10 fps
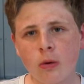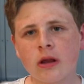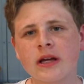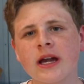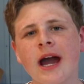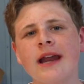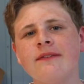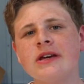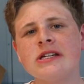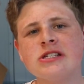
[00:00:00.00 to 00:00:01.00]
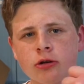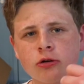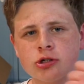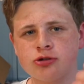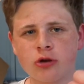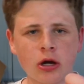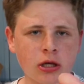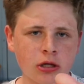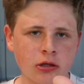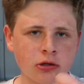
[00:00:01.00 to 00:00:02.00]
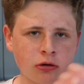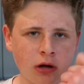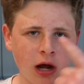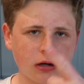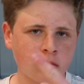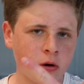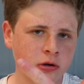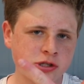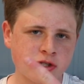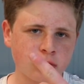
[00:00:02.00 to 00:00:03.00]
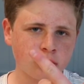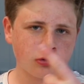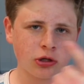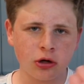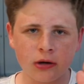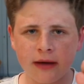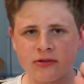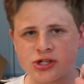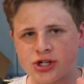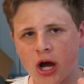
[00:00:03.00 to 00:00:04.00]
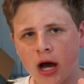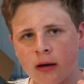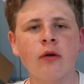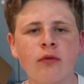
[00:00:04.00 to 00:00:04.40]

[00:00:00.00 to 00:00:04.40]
Well, it kind of is. You're a druggie, you're not going to school, you don't have a job.